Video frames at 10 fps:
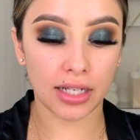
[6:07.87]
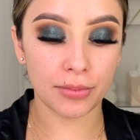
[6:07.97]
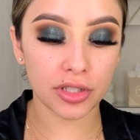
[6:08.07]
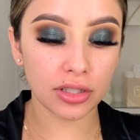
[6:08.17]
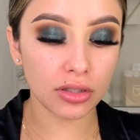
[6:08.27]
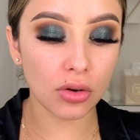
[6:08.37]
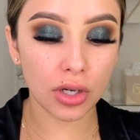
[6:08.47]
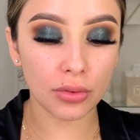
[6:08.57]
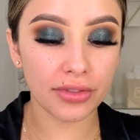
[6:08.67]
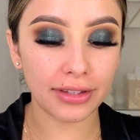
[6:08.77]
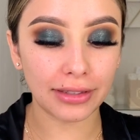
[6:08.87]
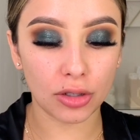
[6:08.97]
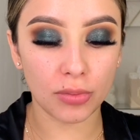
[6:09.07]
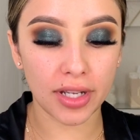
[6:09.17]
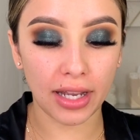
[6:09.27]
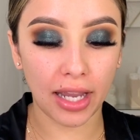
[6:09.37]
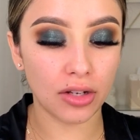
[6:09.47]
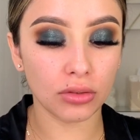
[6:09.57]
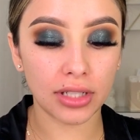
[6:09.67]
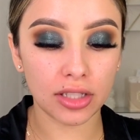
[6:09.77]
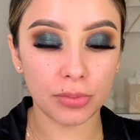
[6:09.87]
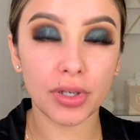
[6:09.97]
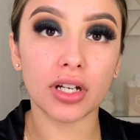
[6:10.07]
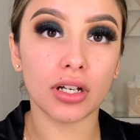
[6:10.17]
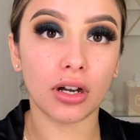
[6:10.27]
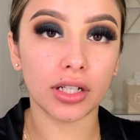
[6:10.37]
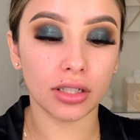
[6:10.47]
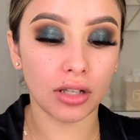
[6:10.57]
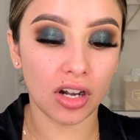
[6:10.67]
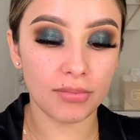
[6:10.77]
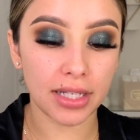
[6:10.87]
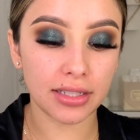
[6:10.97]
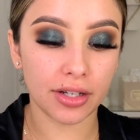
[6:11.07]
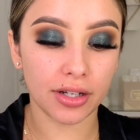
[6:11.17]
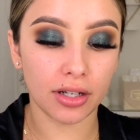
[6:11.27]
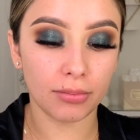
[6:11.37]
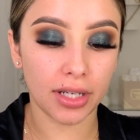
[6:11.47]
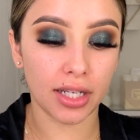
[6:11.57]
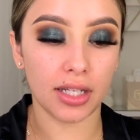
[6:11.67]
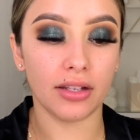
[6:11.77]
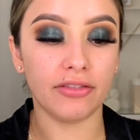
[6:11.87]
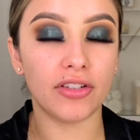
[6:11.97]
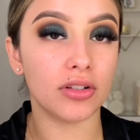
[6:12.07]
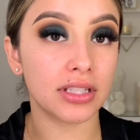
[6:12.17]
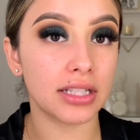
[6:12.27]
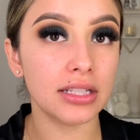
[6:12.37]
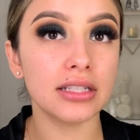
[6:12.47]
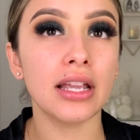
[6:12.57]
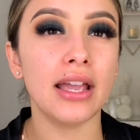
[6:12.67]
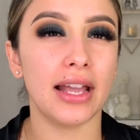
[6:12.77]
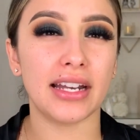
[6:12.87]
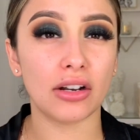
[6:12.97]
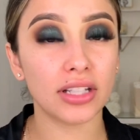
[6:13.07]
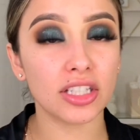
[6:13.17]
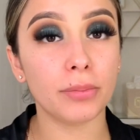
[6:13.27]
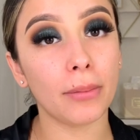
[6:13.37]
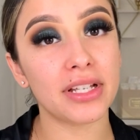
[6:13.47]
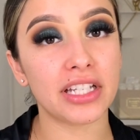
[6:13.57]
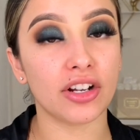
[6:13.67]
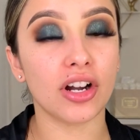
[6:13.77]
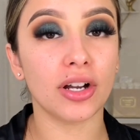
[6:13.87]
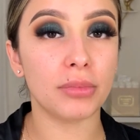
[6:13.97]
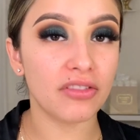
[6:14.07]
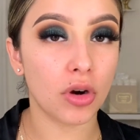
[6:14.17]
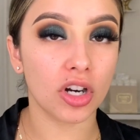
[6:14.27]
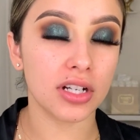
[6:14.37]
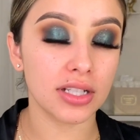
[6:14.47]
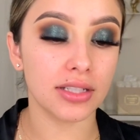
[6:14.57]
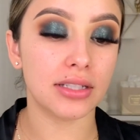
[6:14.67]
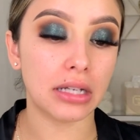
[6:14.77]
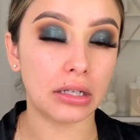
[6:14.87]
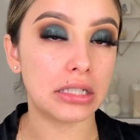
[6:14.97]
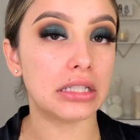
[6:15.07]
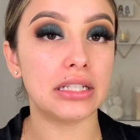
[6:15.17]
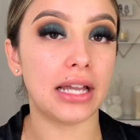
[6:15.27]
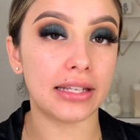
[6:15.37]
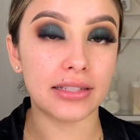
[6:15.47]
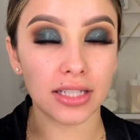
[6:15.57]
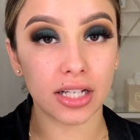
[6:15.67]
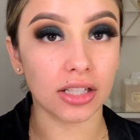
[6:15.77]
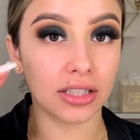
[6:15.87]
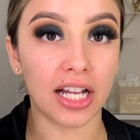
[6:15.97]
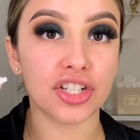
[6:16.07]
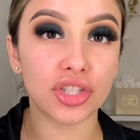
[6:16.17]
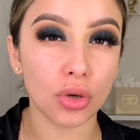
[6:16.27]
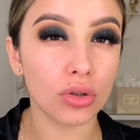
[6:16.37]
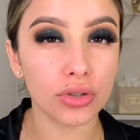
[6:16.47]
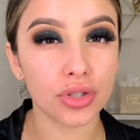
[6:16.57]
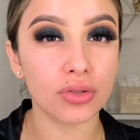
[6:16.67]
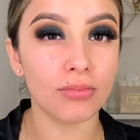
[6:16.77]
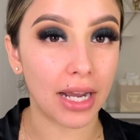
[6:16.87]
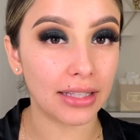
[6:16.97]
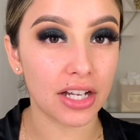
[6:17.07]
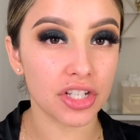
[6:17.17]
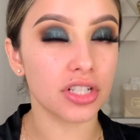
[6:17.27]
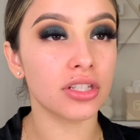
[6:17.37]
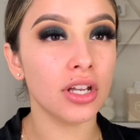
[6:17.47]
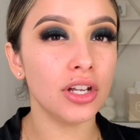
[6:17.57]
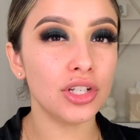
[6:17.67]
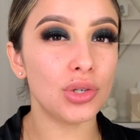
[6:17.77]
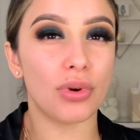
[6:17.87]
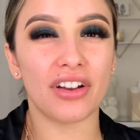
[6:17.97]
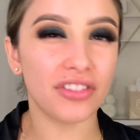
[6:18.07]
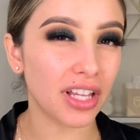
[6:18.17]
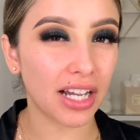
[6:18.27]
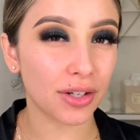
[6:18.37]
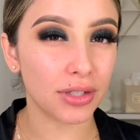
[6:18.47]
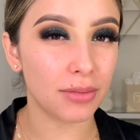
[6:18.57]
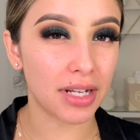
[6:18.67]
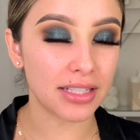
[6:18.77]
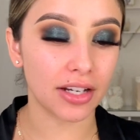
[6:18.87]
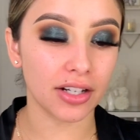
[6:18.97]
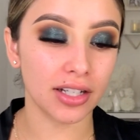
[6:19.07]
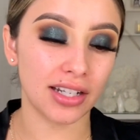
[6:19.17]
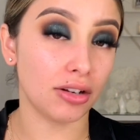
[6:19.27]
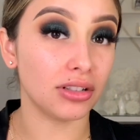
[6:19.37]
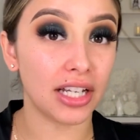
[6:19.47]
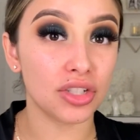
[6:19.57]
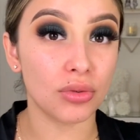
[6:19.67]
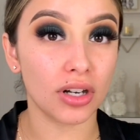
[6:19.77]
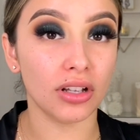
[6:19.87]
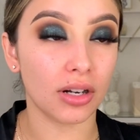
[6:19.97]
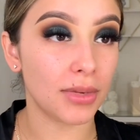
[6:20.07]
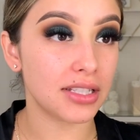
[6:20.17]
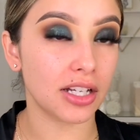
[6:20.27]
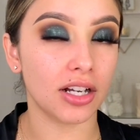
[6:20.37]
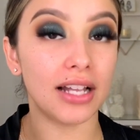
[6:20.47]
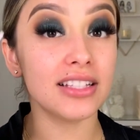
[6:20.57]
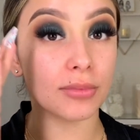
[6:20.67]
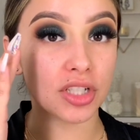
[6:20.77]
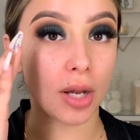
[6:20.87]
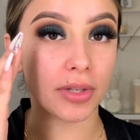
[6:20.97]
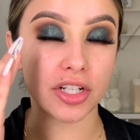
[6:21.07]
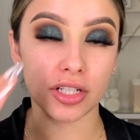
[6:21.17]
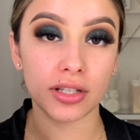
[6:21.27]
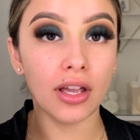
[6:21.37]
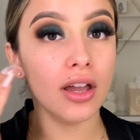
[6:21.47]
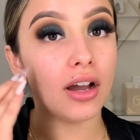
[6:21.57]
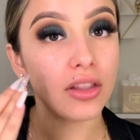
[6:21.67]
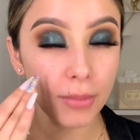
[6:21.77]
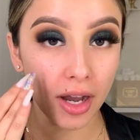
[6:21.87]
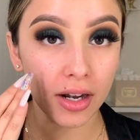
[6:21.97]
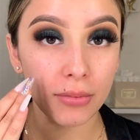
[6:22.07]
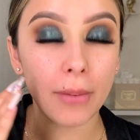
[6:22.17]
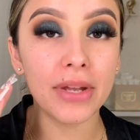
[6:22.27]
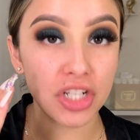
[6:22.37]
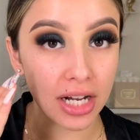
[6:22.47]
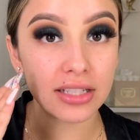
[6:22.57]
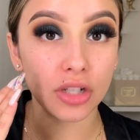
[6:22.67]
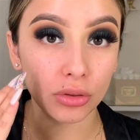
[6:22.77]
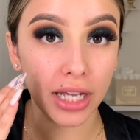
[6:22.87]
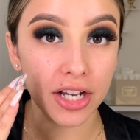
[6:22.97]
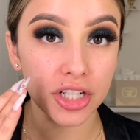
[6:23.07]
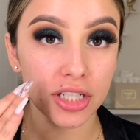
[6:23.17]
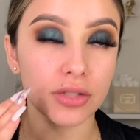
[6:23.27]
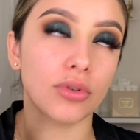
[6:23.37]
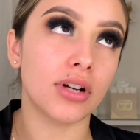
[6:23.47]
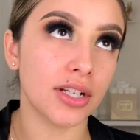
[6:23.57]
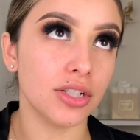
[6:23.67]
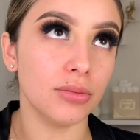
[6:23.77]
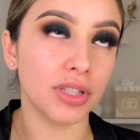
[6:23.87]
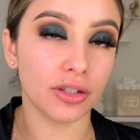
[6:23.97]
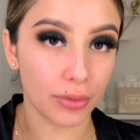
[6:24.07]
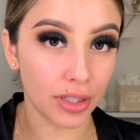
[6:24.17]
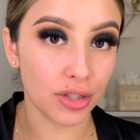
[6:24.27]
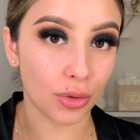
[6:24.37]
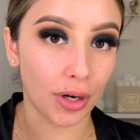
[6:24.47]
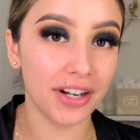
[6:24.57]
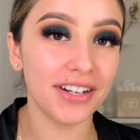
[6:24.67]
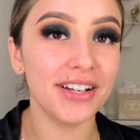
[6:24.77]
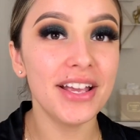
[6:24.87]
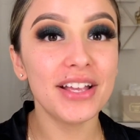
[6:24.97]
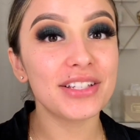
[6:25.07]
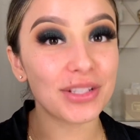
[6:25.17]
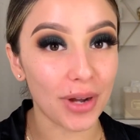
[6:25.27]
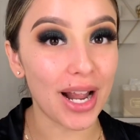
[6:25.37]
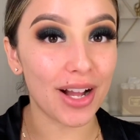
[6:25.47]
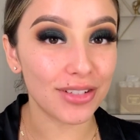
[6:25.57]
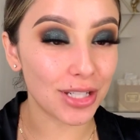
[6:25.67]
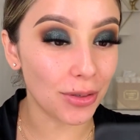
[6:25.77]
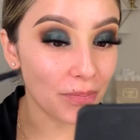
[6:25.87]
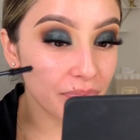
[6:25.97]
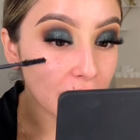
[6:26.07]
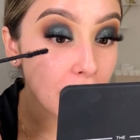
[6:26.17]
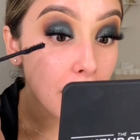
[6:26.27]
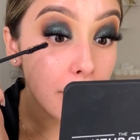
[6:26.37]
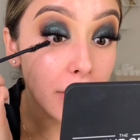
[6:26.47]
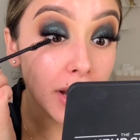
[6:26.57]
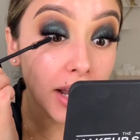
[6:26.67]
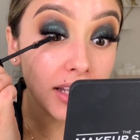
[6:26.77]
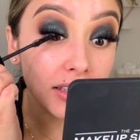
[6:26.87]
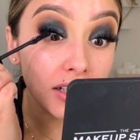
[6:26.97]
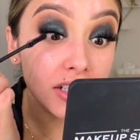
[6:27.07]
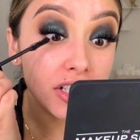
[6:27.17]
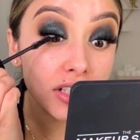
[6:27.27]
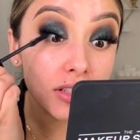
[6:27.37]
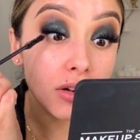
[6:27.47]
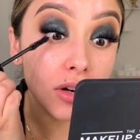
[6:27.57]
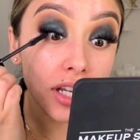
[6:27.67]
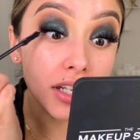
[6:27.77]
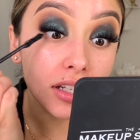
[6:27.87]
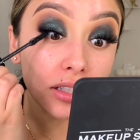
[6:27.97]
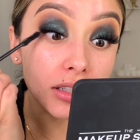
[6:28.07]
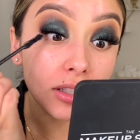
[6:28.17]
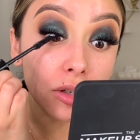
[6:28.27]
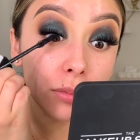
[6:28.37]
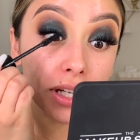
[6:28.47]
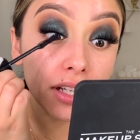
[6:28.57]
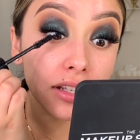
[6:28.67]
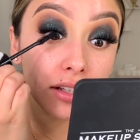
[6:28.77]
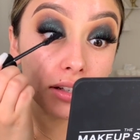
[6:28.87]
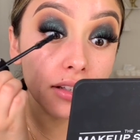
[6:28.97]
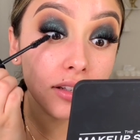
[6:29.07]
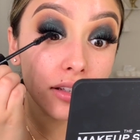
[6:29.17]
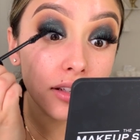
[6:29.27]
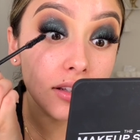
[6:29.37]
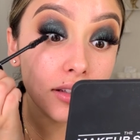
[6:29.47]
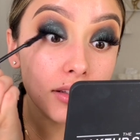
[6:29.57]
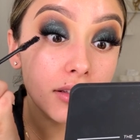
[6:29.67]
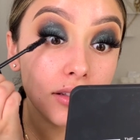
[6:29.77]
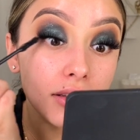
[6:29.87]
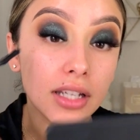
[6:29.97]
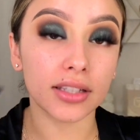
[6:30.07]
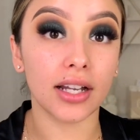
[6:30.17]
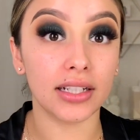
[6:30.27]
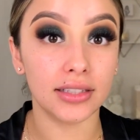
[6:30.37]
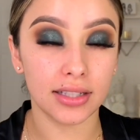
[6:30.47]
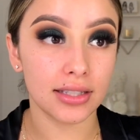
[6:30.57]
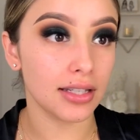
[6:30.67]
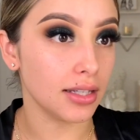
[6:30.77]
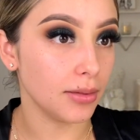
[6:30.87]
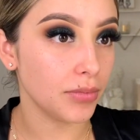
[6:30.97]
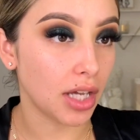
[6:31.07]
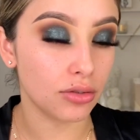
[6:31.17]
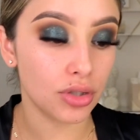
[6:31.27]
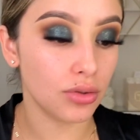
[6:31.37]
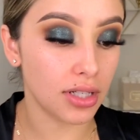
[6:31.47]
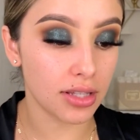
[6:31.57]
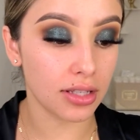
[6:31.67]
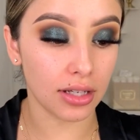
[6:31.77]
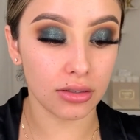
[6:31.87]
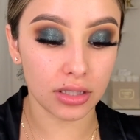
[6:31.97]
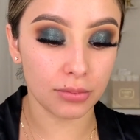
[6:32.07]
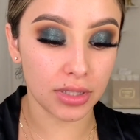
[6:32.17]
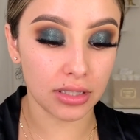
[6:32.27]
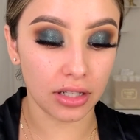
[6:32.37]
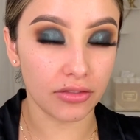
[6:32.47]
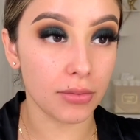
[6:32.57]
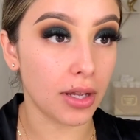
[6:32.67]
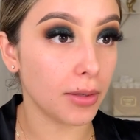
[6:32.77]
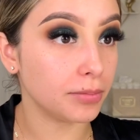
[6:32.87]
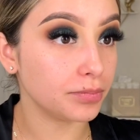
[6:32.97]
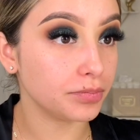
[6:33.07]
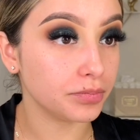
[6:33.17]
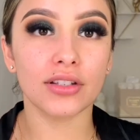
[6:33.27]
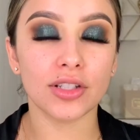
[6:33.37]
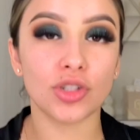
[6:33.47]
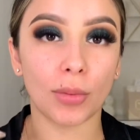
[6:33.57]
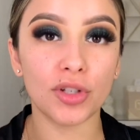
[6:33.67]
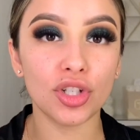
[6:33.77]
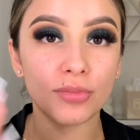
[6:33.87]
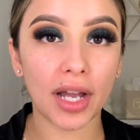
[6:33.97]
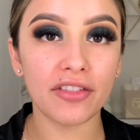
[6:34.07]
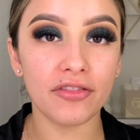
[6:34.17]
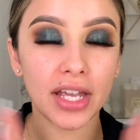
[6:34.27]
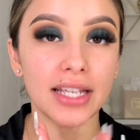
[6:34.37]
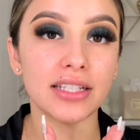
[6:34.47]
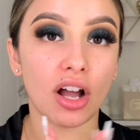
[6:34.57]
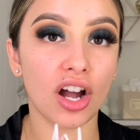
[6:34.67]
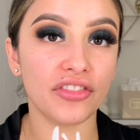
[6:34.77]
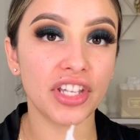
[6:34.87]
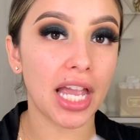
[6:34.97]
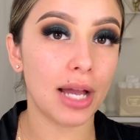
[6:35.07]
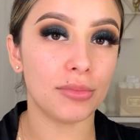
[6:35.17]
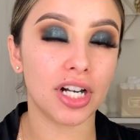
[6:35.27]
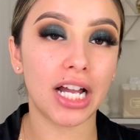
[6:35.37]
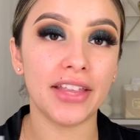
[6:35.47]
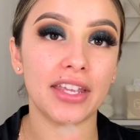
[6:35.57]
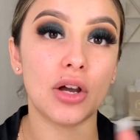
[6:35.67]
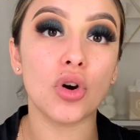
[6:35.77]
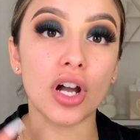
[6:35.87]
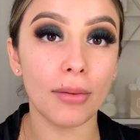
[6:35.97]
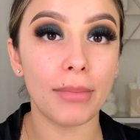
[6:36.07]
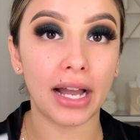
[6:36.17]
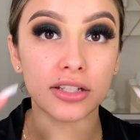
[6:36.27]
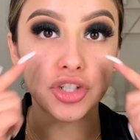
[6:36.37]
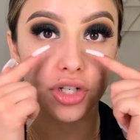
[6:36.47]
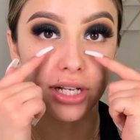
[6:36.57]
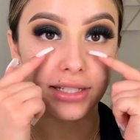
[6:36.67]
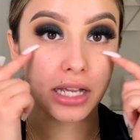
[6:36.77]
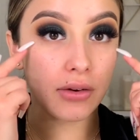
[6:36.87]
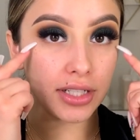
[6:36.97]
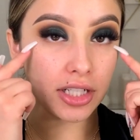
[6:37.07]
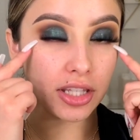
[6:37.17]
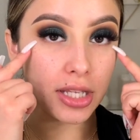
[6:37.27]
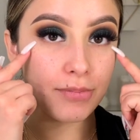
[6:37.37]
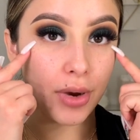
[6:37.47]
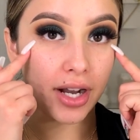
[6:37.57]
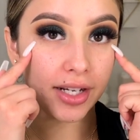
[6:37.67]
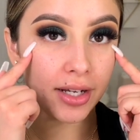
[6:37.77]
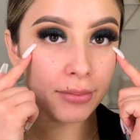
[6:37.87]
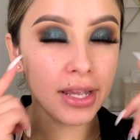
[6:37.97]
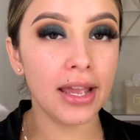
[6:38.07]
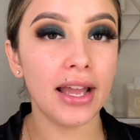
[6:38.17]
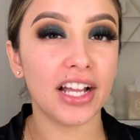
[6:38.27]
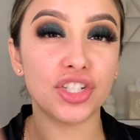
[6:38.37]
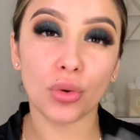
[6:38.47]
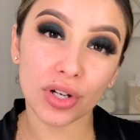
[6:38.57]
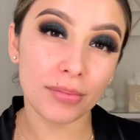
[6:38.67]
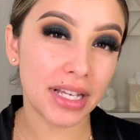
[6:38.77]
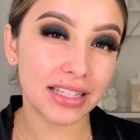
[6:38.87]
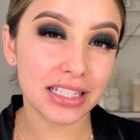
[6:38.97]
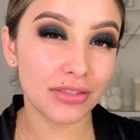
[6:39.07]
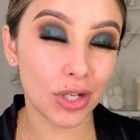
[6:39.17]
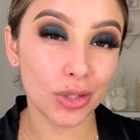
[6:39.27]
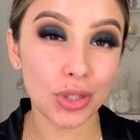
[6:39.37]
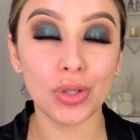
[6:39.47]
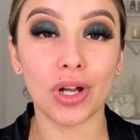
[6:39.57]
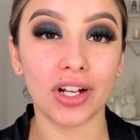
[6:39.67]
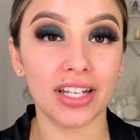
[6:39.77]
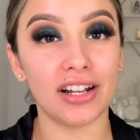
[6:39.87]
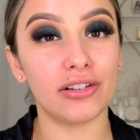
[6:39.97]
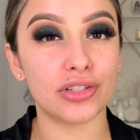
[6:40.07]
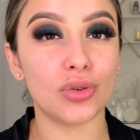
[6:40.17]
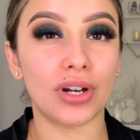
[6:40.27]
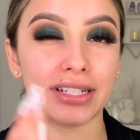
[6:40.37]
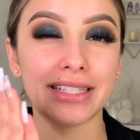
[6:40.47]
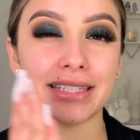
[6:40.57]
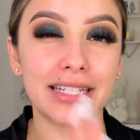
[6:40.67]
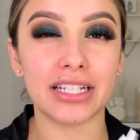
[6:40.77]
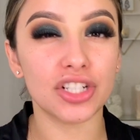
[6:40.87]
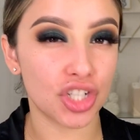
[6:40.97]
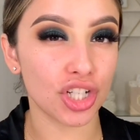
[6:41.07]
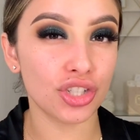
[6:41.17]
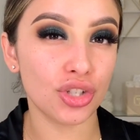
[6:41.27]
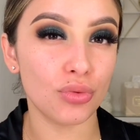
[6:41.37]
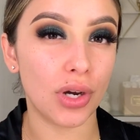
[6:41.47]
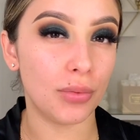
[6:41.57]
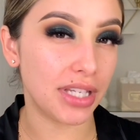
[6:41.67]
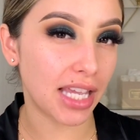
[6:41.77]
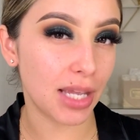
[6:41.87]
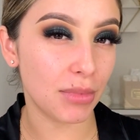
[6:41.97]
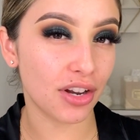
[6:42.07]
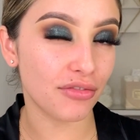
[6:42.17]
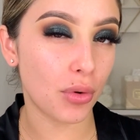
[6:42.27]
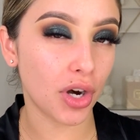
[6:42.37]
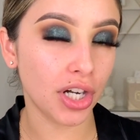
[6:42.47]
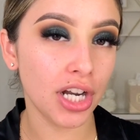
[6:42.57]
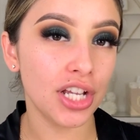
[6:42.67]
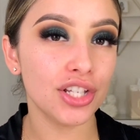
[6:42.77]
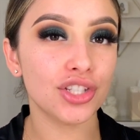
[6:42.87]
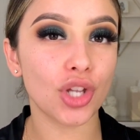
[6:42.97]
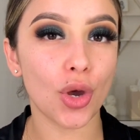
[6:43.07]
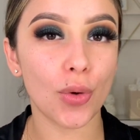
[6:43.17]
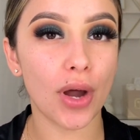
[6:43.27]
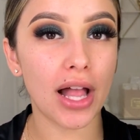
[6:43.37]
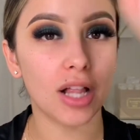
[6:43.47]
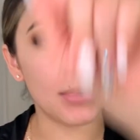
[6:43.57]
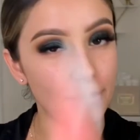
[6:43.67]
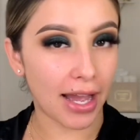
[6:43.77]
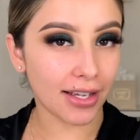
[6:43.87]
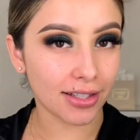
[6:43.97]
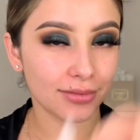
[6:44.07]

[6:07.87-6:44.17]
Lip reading: I'm just gonna go in with a little bit. I don't like to put on a lot of mascara on my falsies. And I don't like to put mascara on before because honestly, I can stick on a lash so close to my lashes to where I feel like I don't need mascara, and I don't like to wear a lot of mascara, at least on my top lashes. On the bottom, a bitch has no lashes. Well, I do, but they're really short. So I have to. But I literally just go in a little bit like that, and that's it. I don't do anything else aside from that. So I'm gonna do my face off camera, and then I will come back to show you guys how I did the bottom. I don't want to make this video too long, and I also want to stick just to what we came here for. So I'll be back.